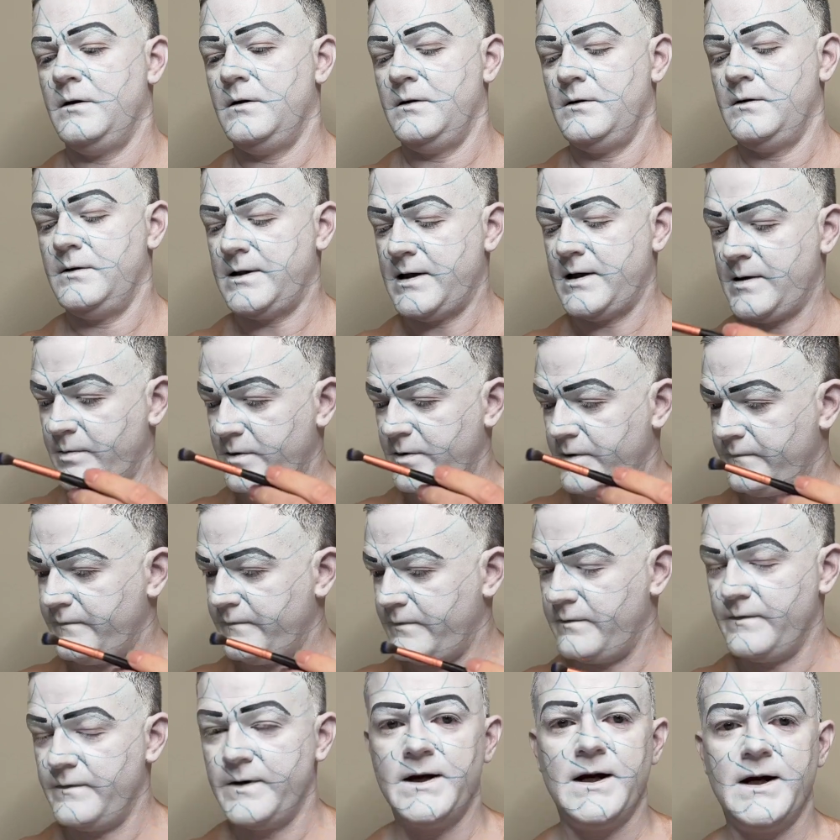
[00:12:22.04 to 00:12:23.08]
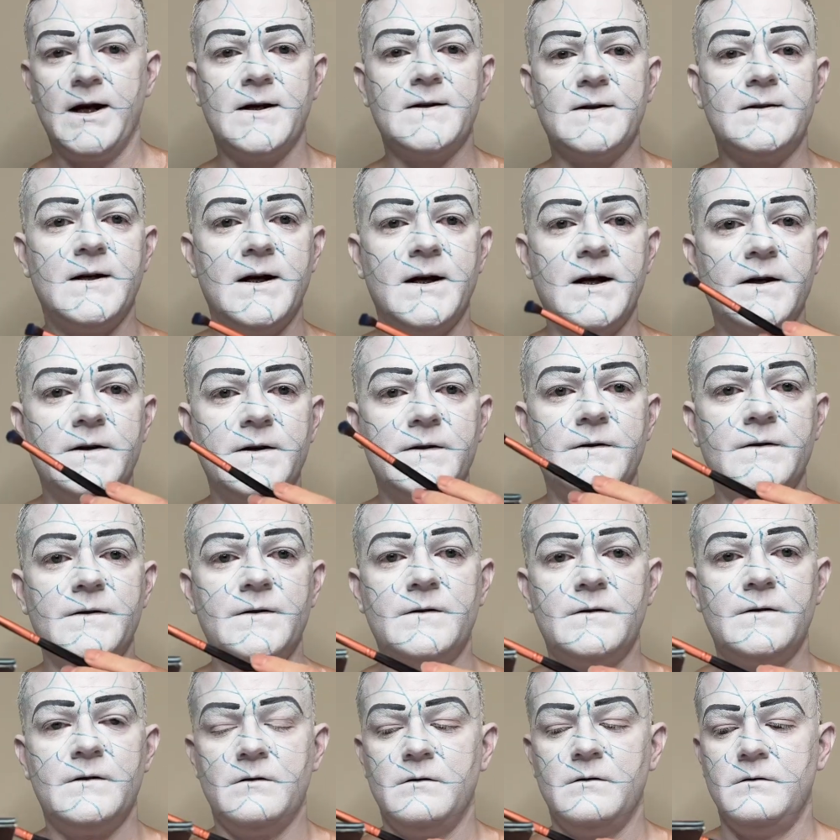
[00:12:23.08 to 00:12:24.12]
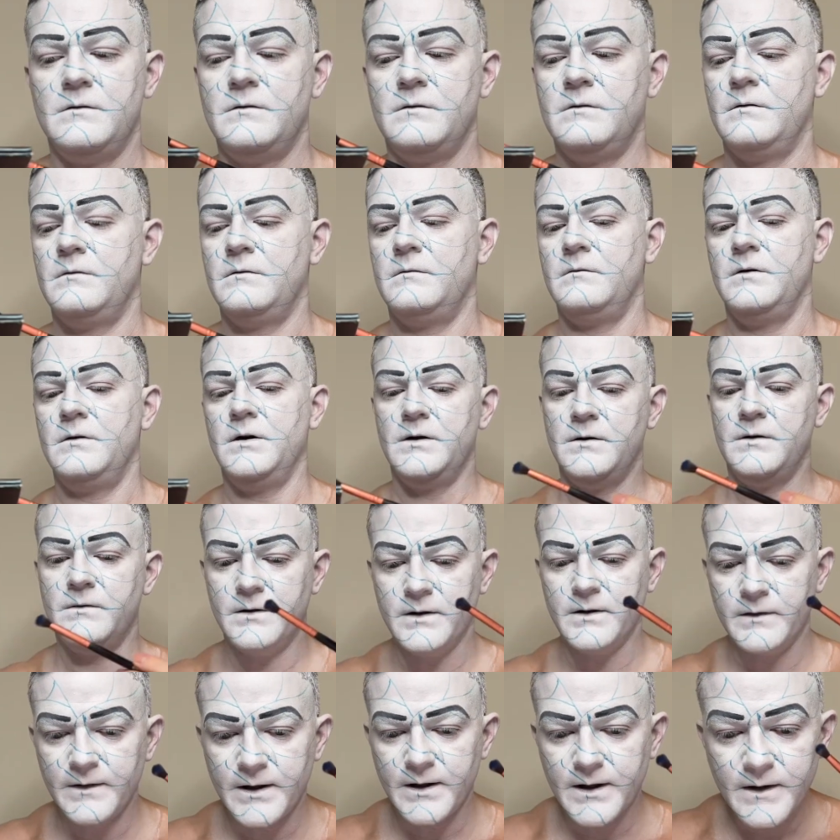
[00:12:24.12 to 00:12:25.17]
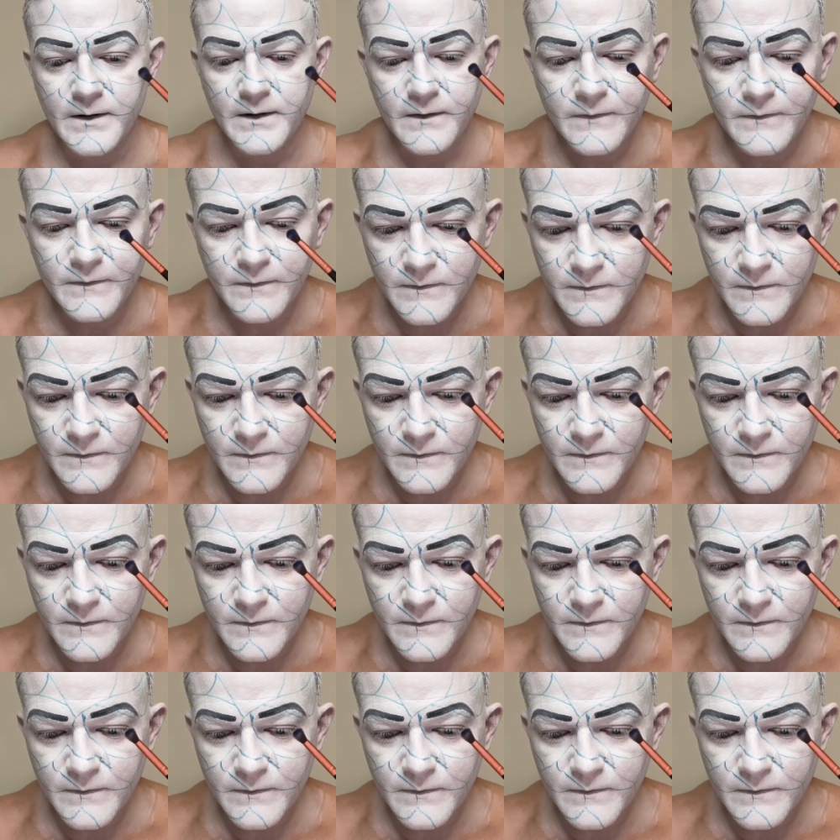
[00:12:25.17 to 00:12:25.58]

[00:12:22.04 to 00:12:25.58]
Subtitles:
Tap off all the excess. Be doing that.